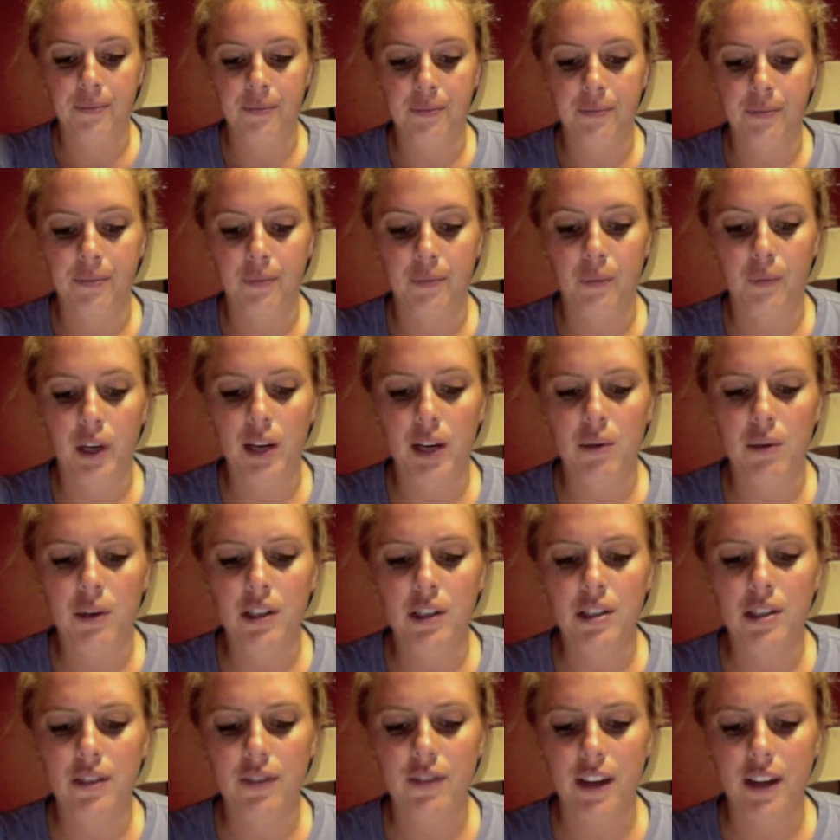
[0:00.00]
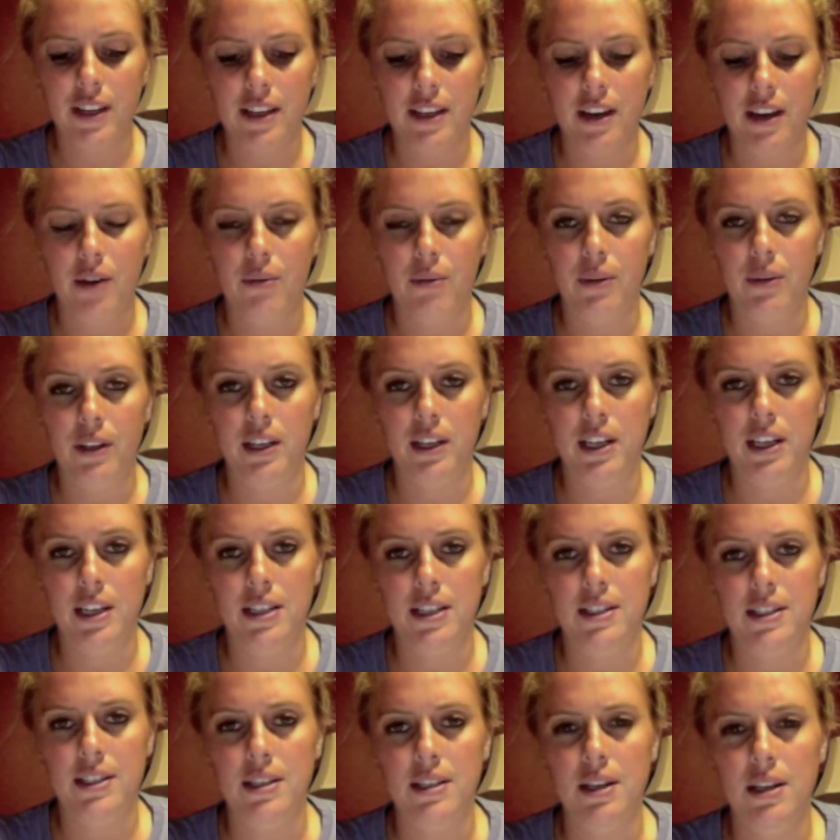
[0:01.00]
What I wanted to find out really
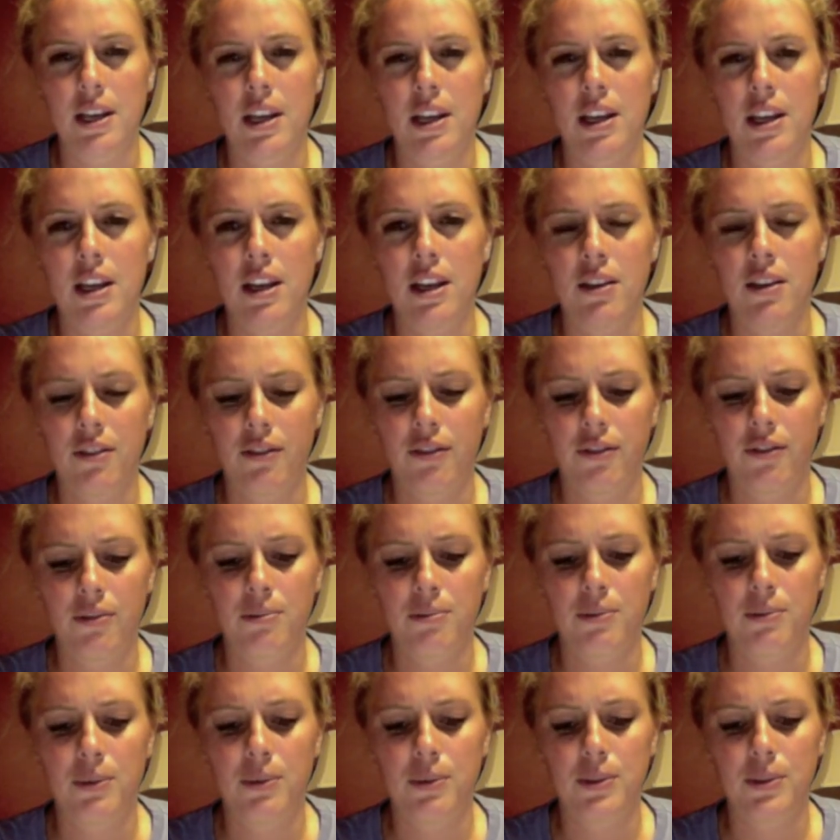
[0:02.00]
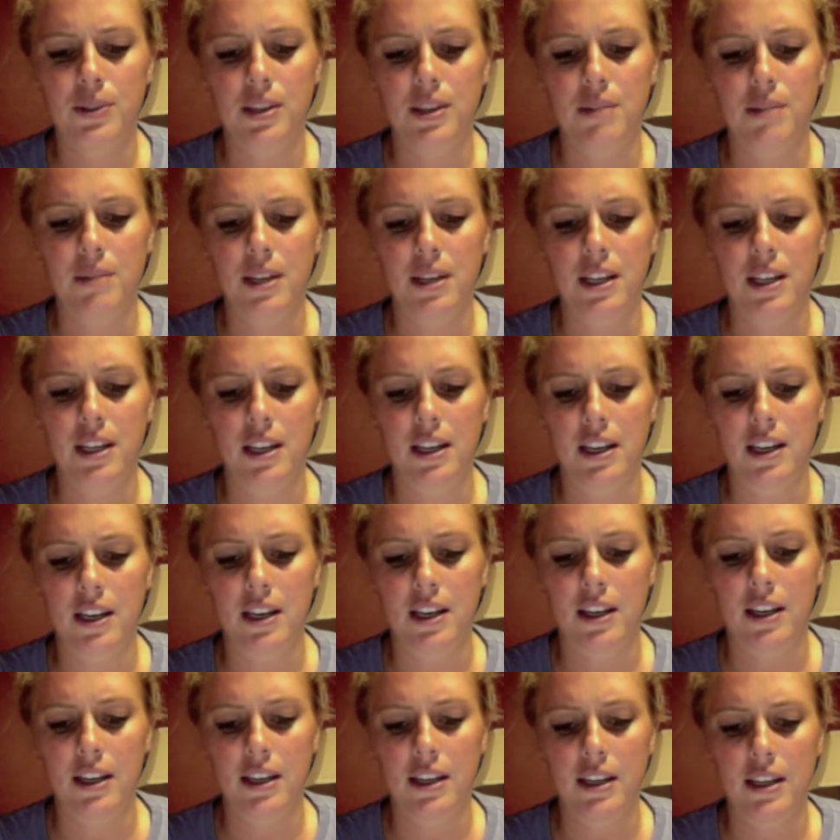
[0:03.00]
is if
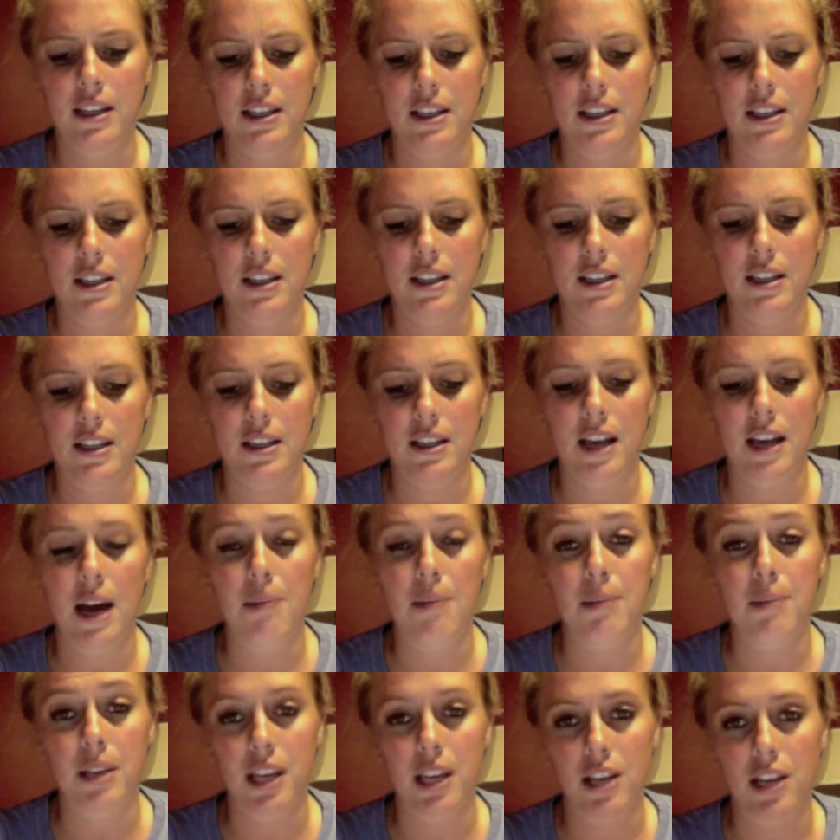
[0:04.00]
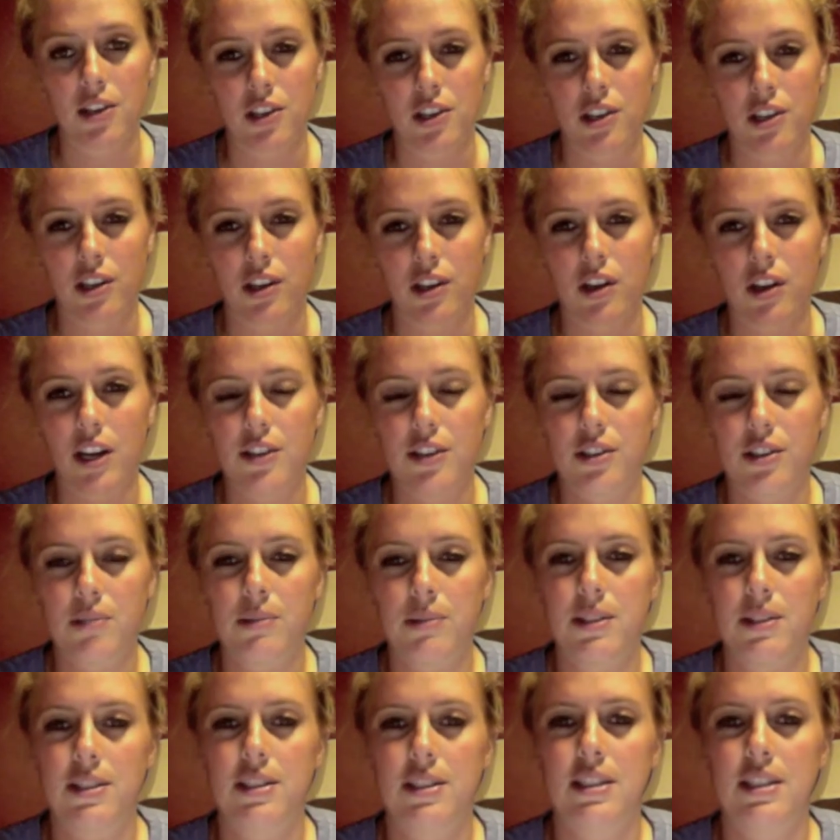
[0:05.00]
multimedia application in the classroom
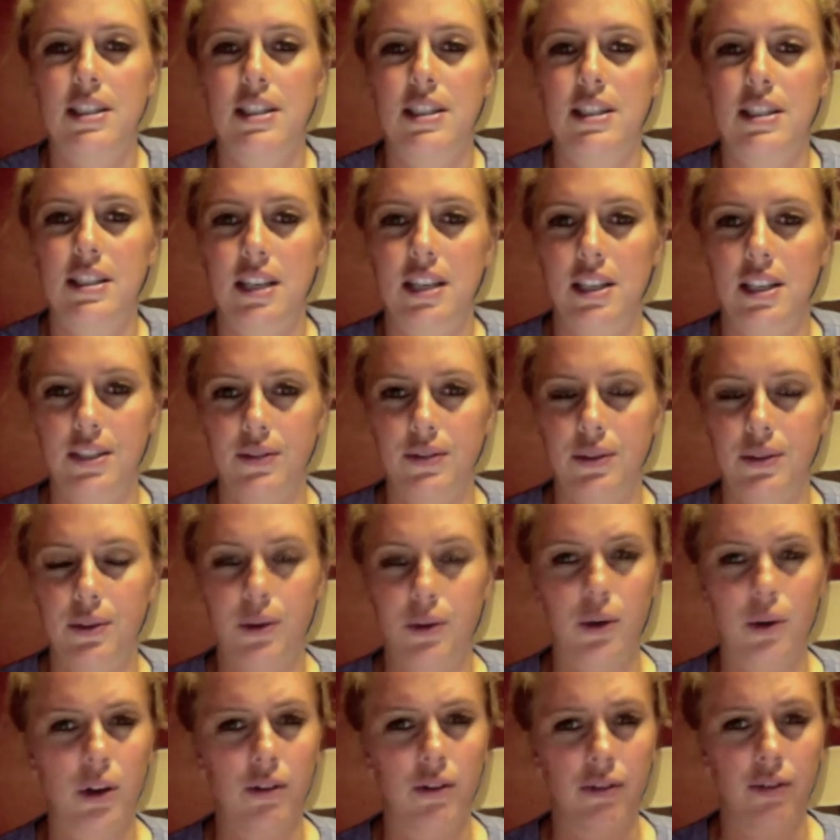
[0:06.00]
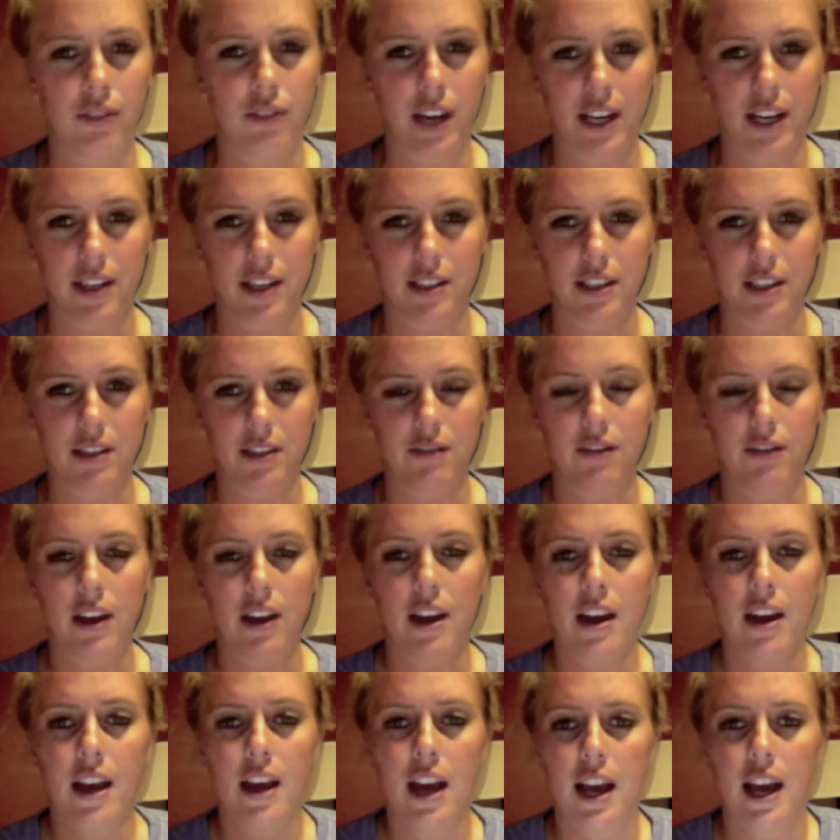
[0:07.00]
is successful or effective.
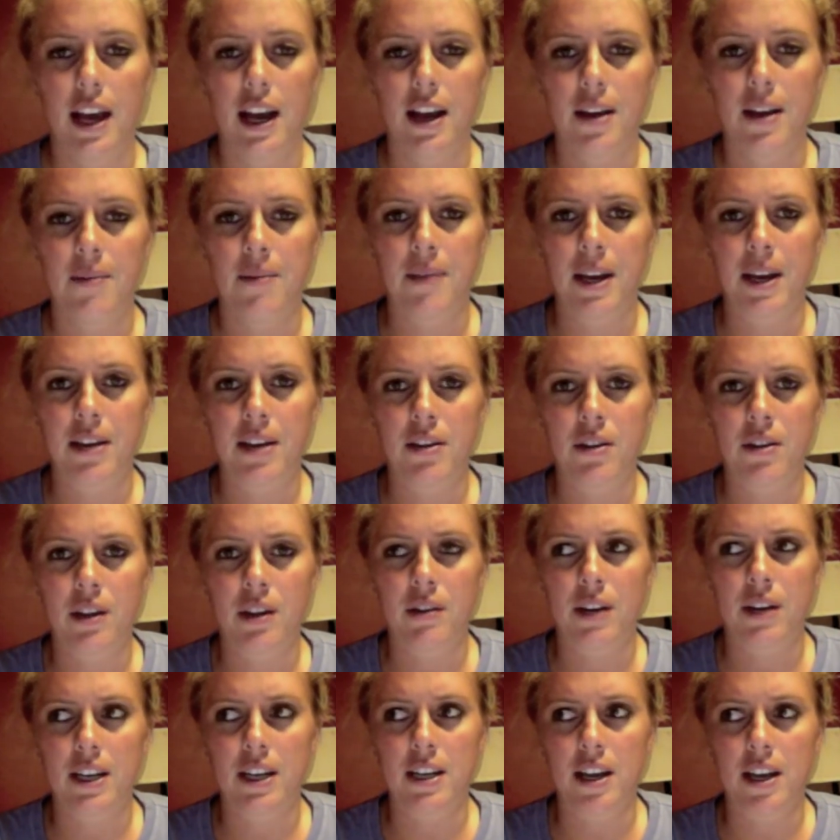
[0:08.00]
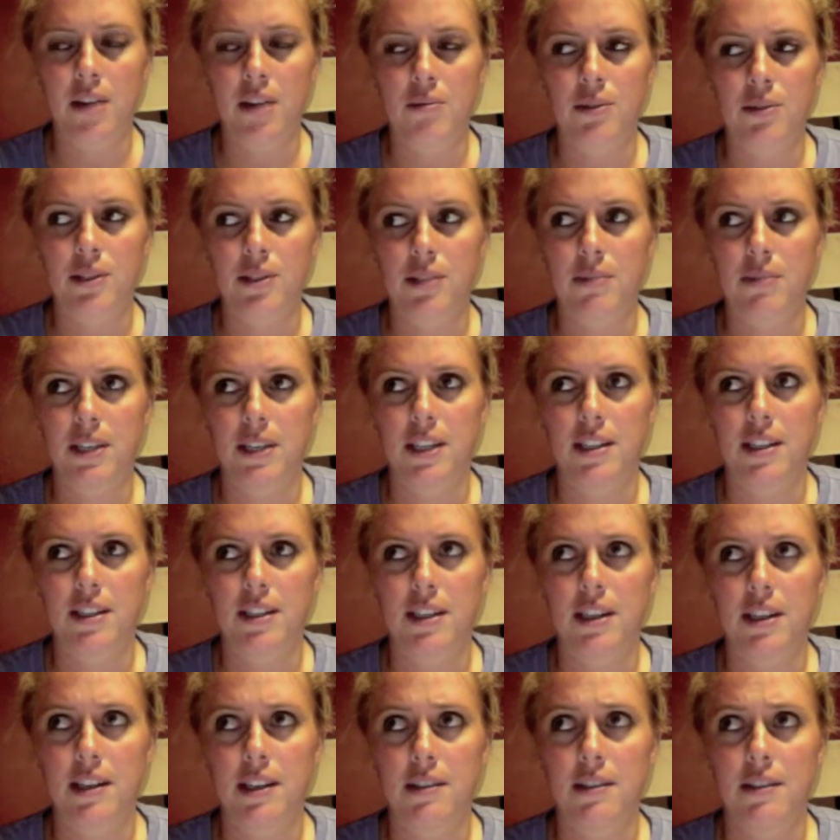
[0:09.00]
I know that right now
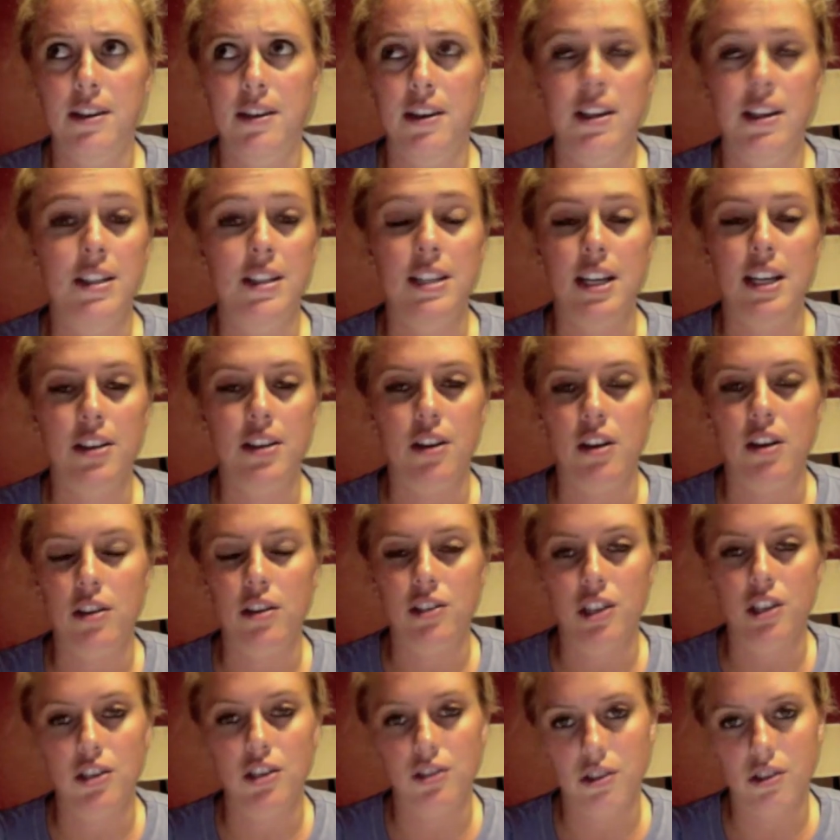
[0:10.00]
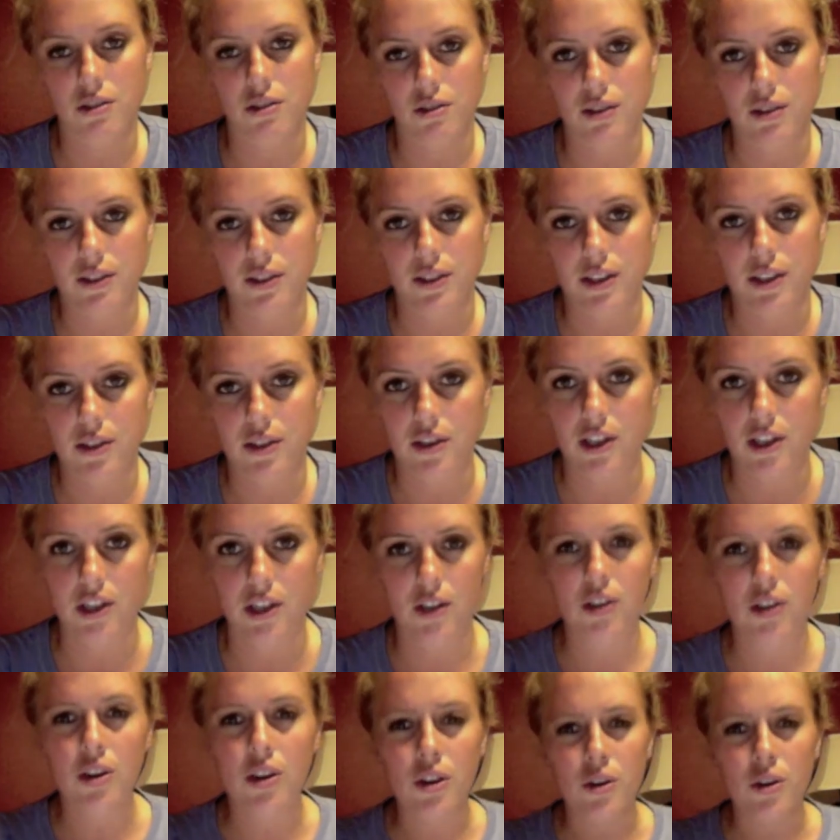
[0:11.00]
multimedia and technology in general is such like
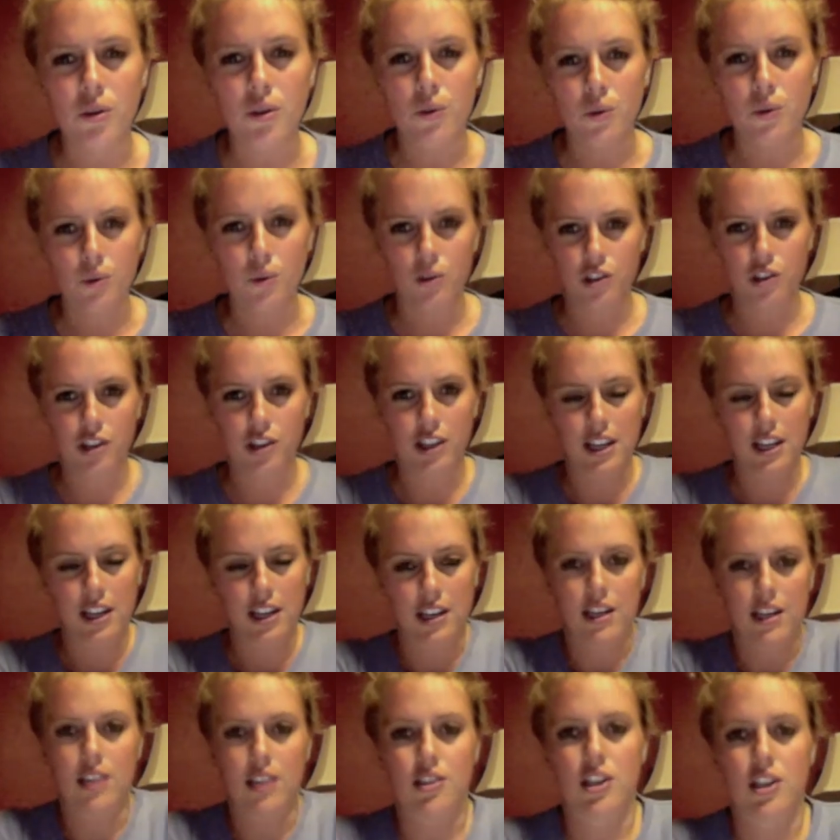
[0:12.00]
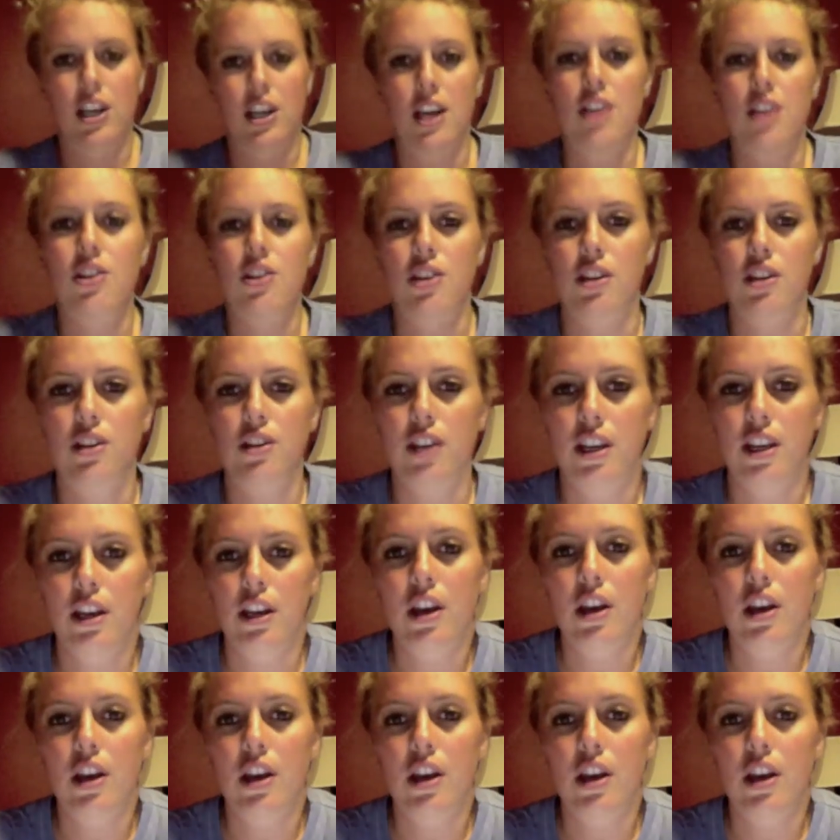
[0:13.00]
a huge thing in education. Like